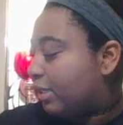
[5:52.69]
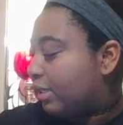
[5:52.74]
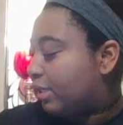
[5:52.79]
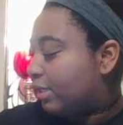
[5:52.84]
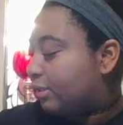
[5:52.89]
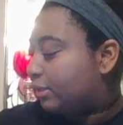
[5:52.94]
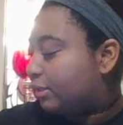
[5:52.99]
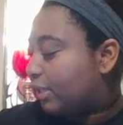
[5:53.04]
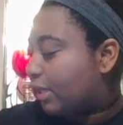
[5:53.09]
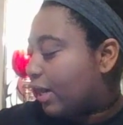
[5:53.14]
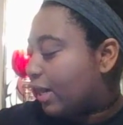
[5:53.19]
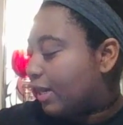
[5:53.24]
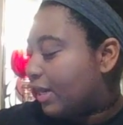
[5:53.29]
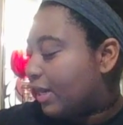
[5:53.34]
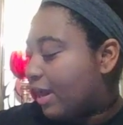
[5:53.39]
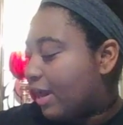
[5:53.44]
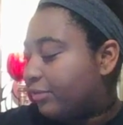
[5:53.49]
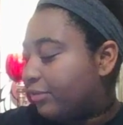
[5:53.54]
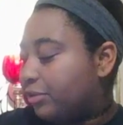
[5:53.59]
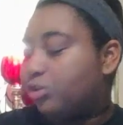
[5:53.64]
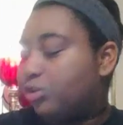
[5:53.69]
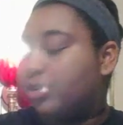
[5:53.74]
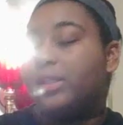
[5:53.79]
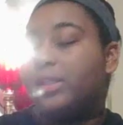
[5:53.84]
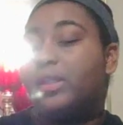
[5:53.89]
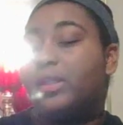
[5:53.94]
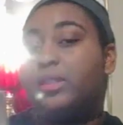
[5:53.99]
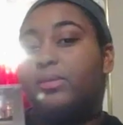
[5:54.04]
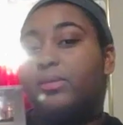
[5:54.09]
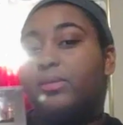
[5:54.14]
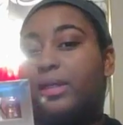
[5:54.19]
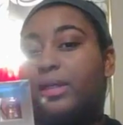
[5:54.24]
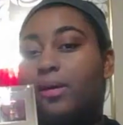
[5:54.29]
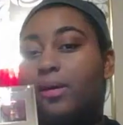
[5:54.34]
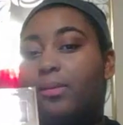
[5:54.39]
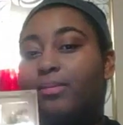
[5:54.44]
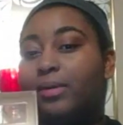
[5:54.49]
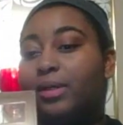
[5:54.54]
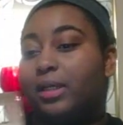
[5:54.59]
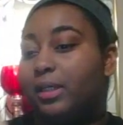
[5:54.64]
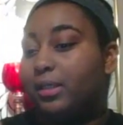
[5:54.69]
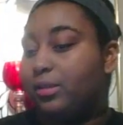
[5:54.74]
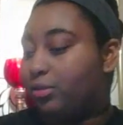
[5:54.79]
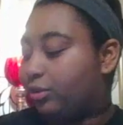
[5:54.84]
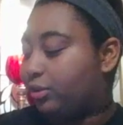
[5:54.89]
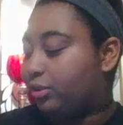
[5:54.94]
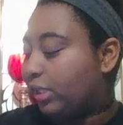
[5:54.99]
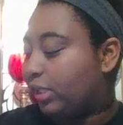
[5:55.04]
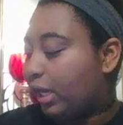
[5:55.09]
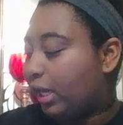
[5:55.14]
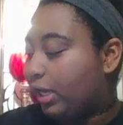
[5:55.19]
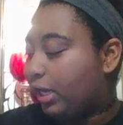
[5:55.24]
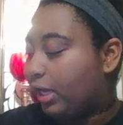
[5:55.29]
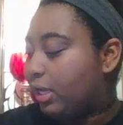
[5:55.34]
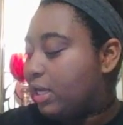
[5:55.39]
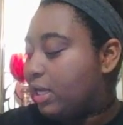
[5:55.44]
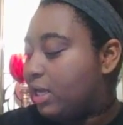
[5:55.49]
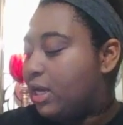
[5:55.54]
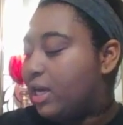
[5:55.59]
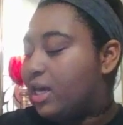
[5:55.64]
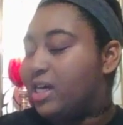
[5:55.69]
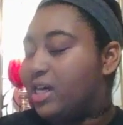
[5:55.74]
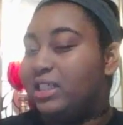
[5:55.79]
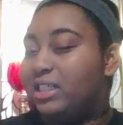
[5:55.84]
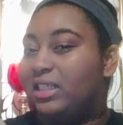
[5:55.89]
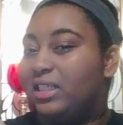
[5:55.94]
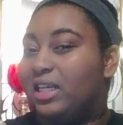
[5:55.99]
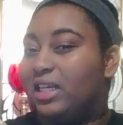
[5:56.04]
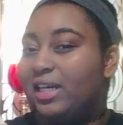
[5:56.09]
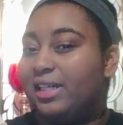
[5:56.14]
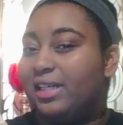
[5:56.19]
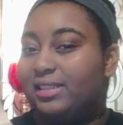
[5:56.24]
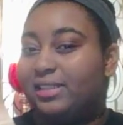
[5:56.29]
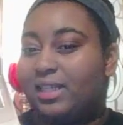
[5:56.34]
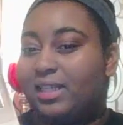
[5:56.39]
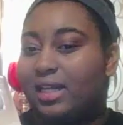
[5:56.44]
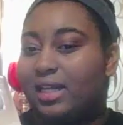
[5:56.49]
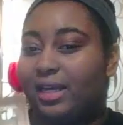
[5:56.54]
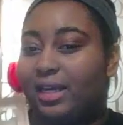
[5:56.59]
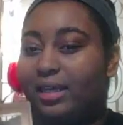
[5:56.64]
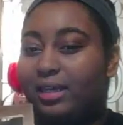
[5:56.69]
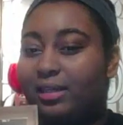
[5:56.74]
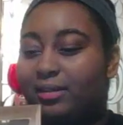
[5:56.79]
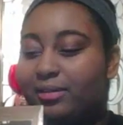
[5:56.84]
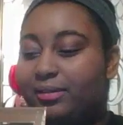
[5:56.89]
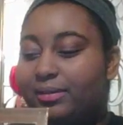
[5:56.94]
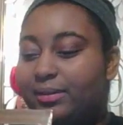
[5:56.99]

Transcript: and I haven't tried this one out, but it looks like a nice like